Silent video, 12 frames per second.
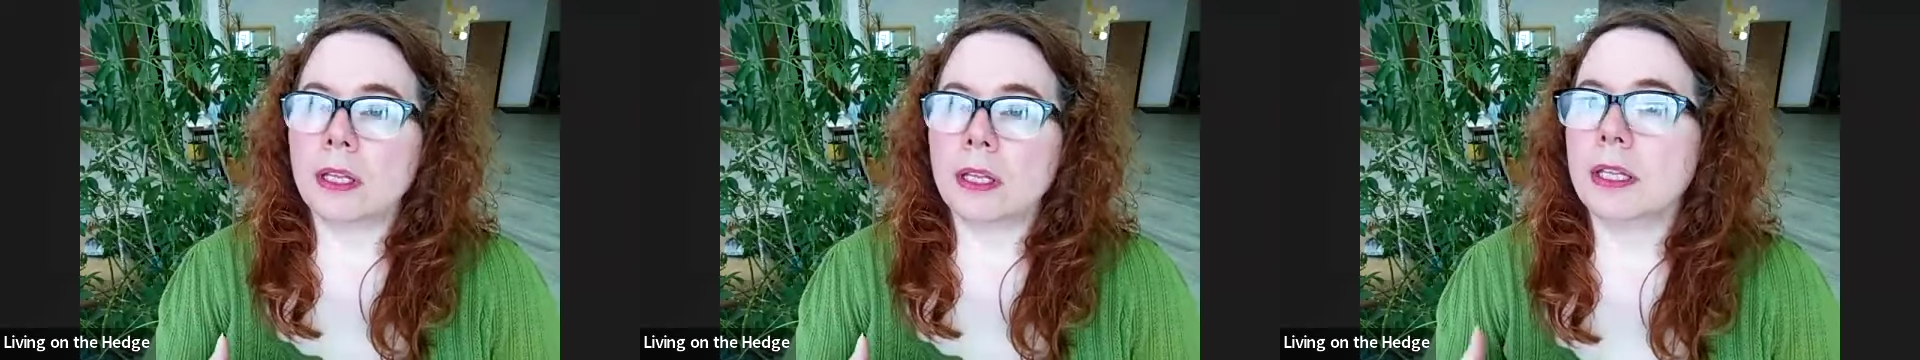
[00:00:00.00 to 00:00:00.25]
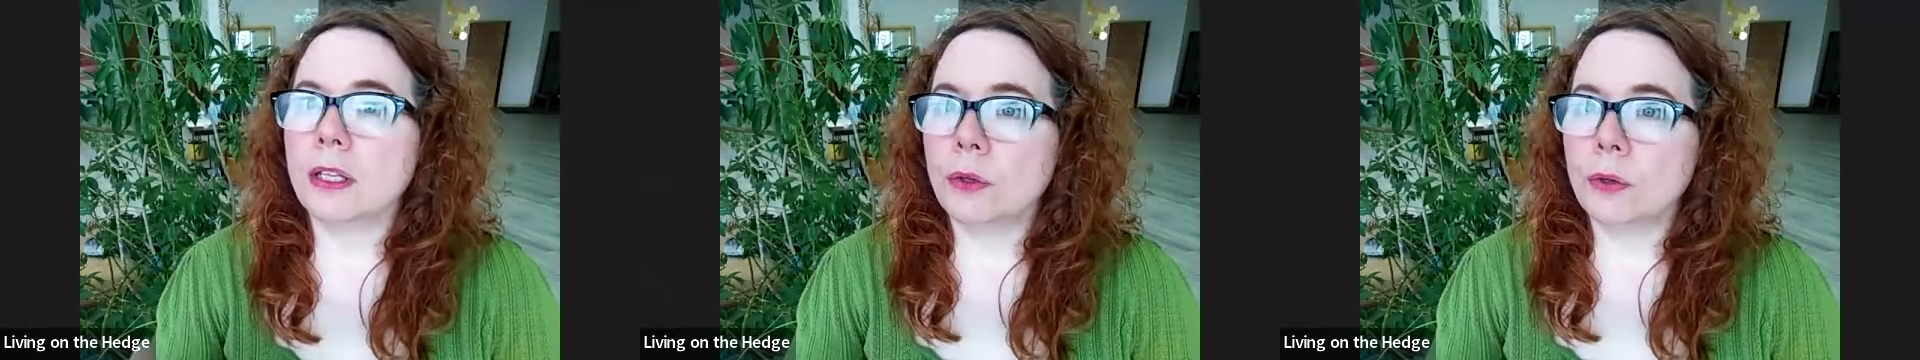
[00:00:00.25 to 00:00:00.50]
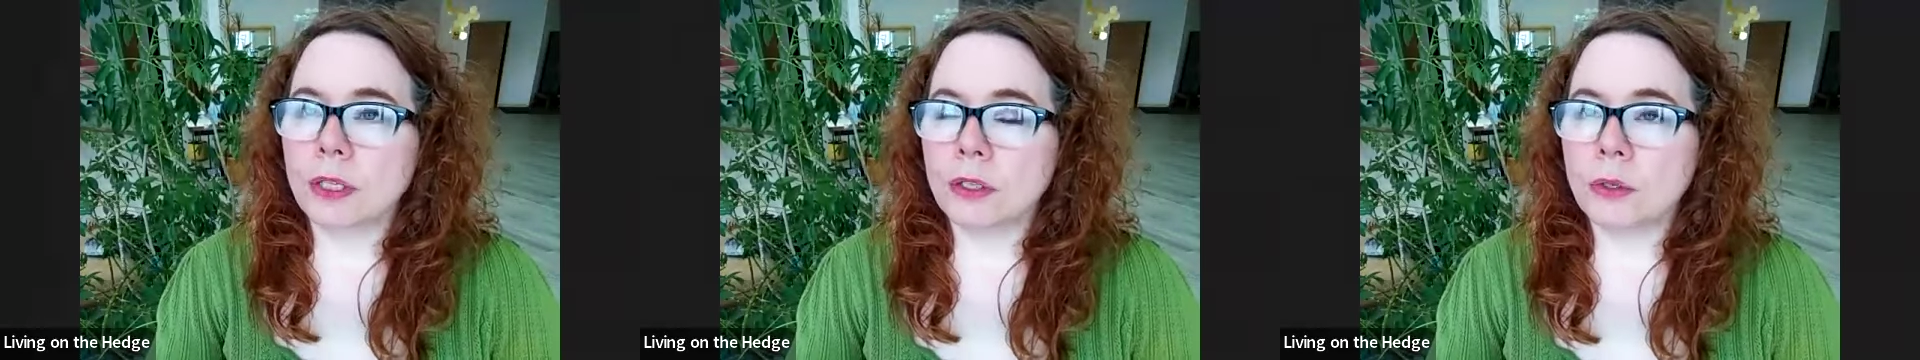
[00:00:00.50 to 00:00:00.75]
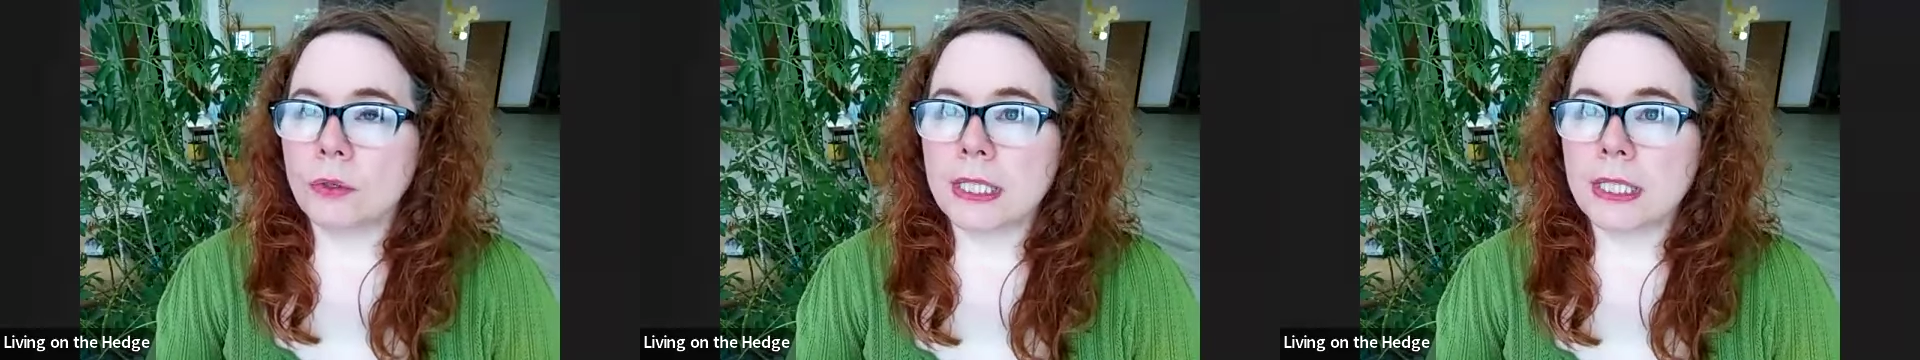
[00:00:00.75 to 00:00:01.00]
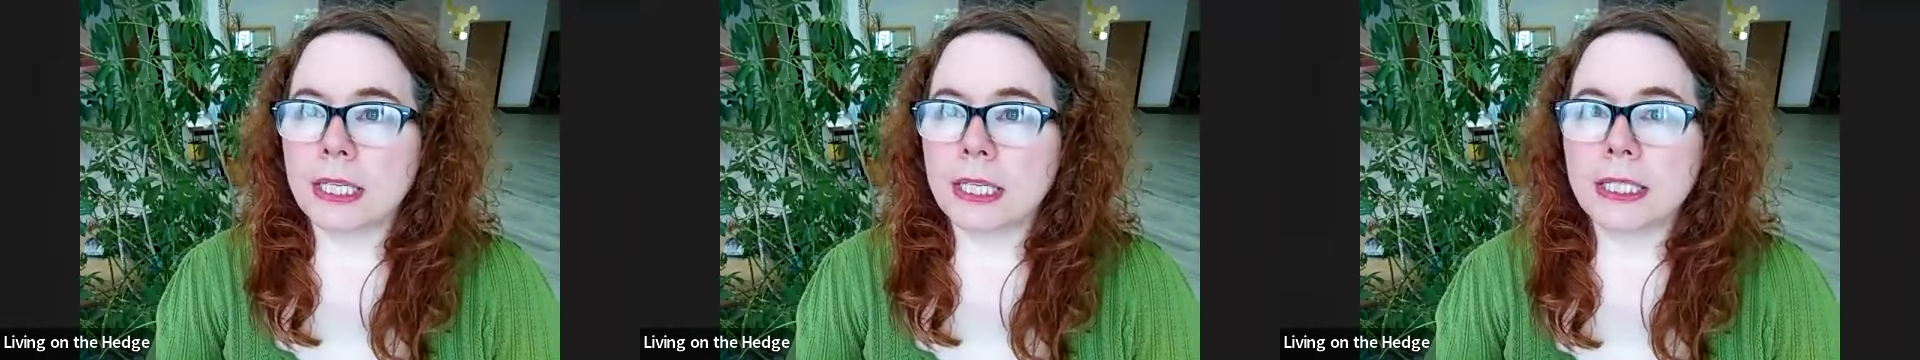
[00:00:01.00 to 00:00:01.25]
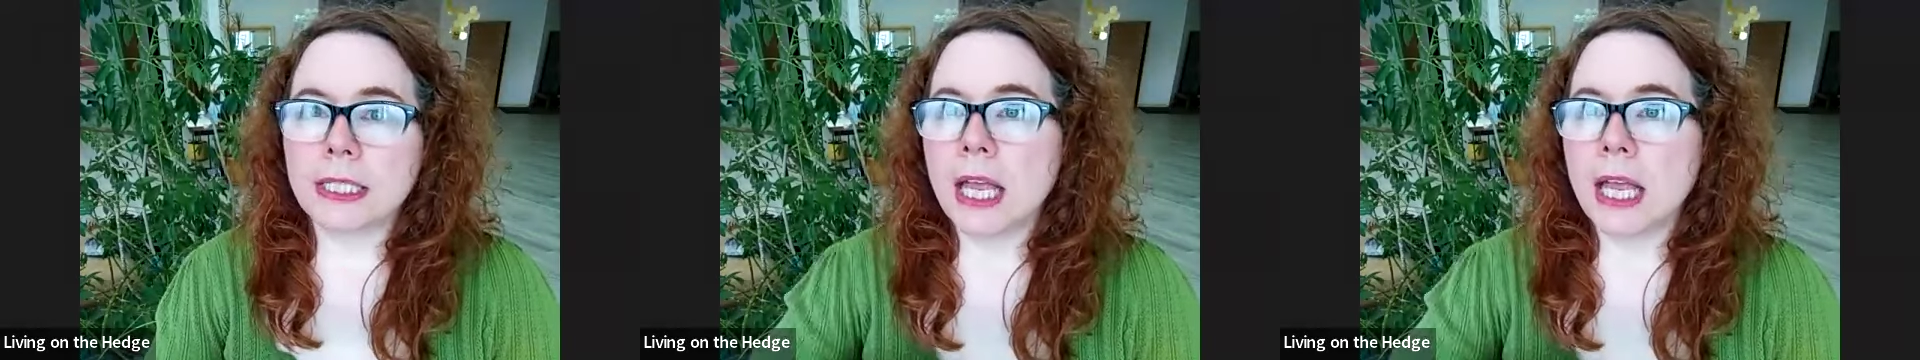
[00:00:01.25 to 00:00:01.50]
you can use
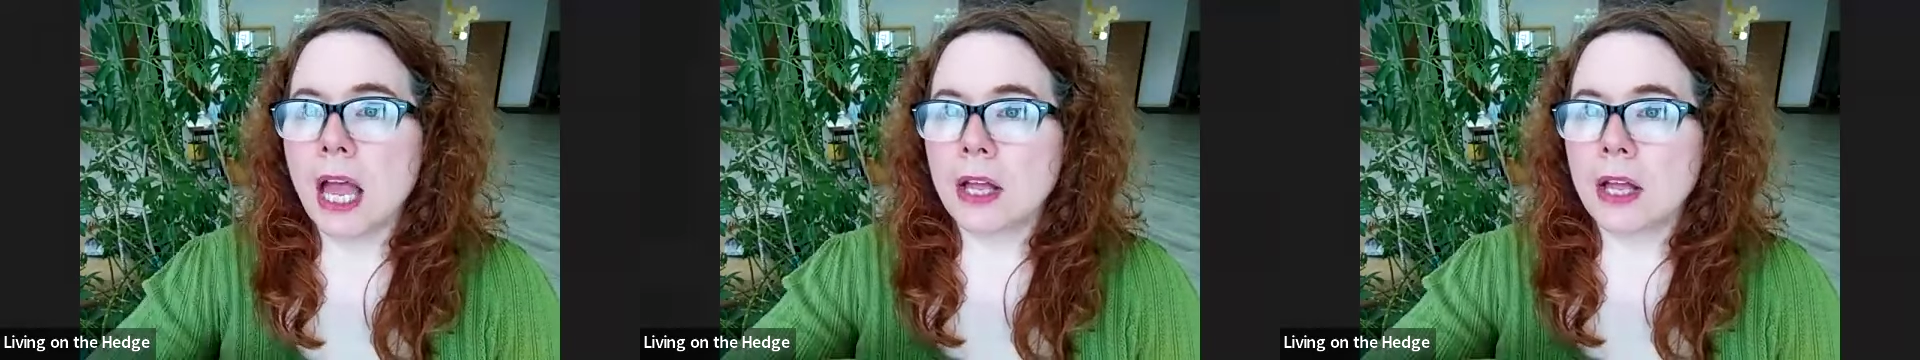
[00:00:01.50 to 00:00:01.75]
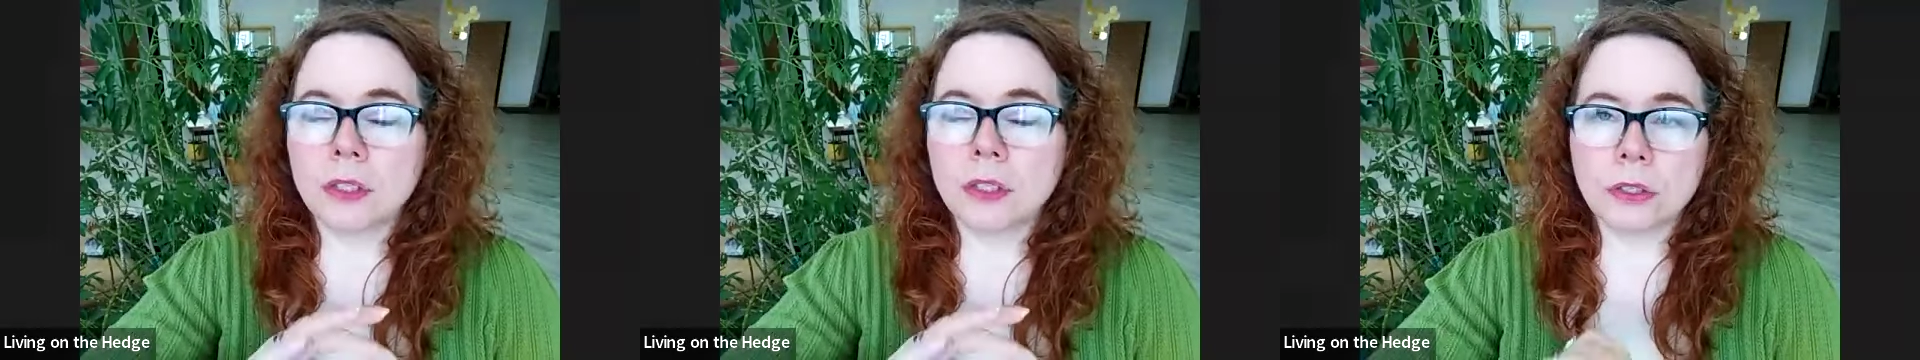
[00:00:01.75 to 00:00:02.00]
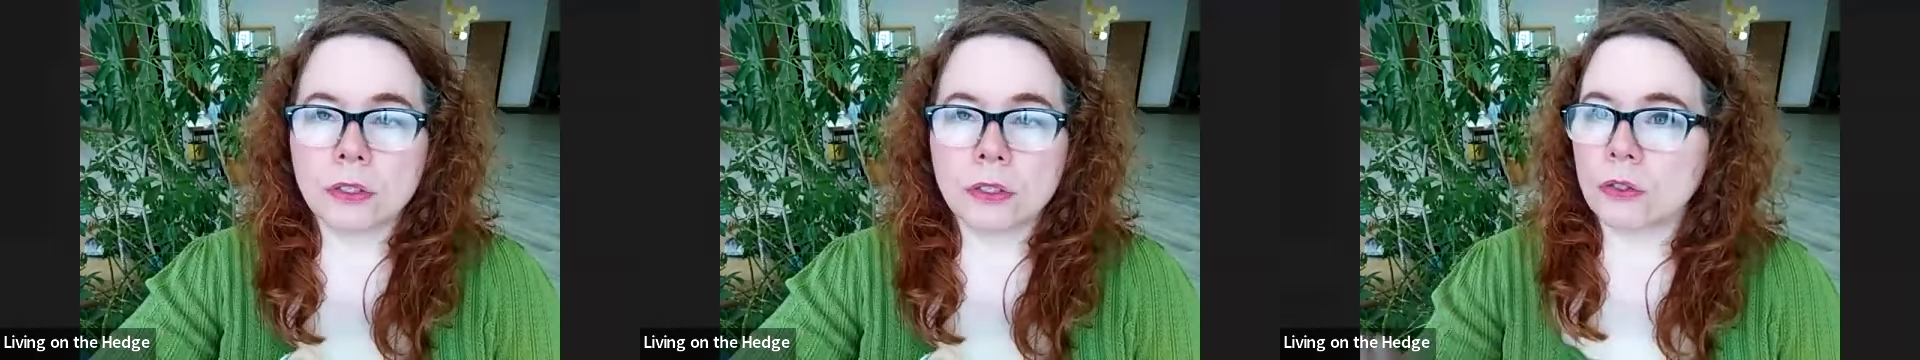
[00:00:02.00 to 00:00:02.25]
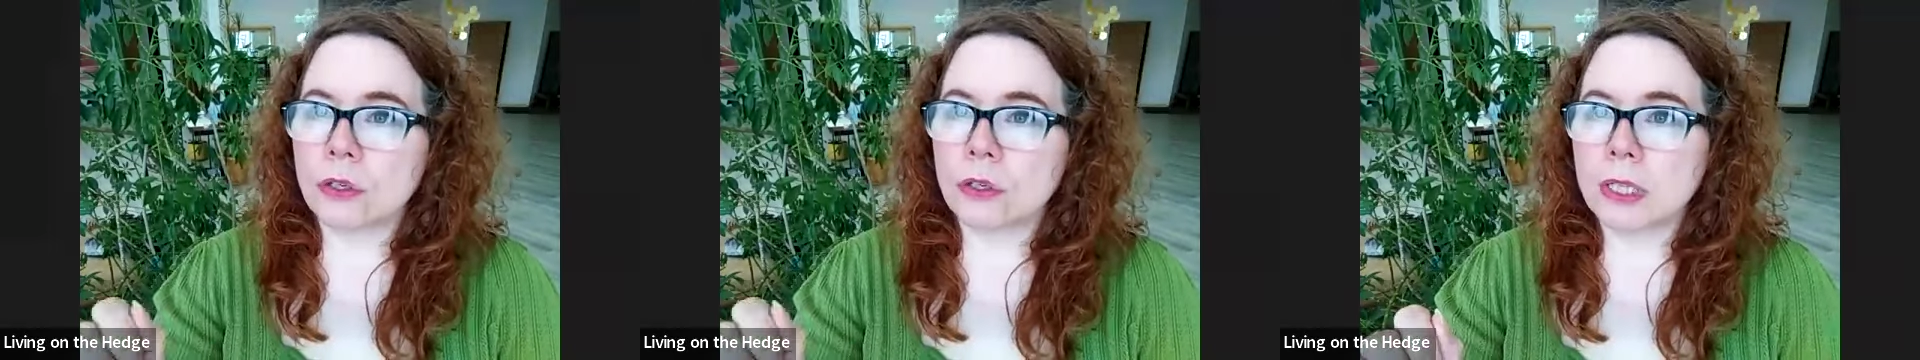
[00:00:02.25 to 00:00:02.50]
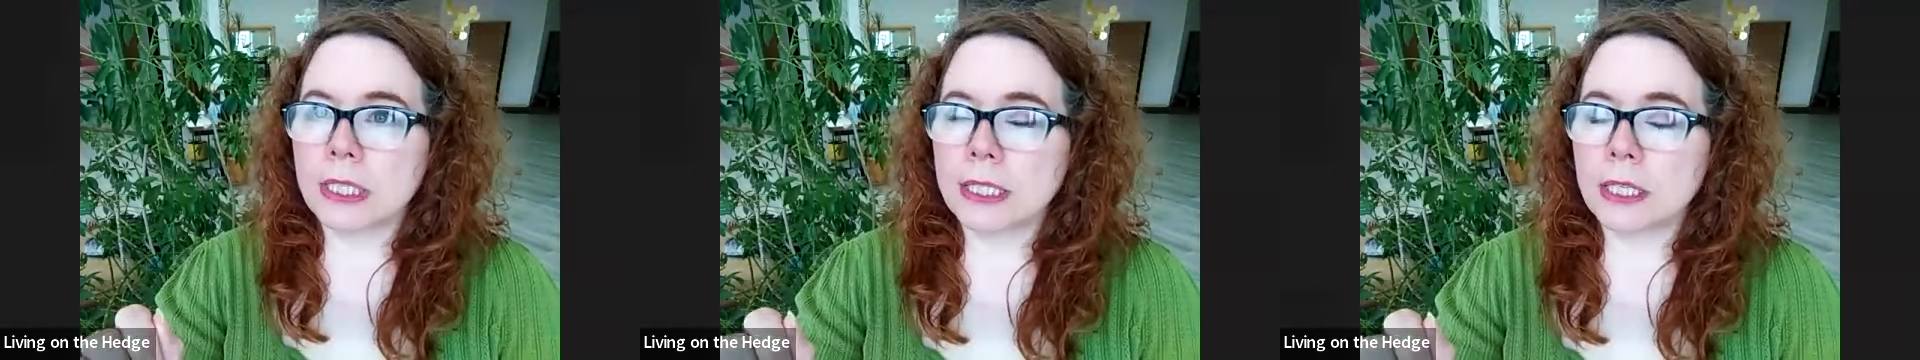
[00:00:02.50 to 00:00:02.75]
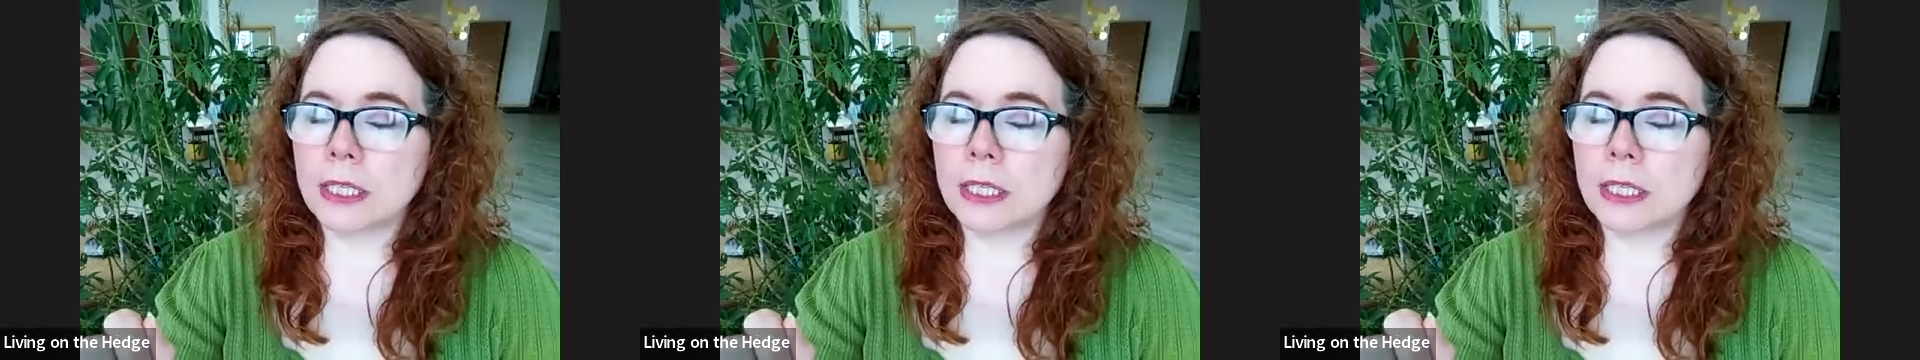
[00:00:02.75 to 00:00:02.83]
this, just turn this,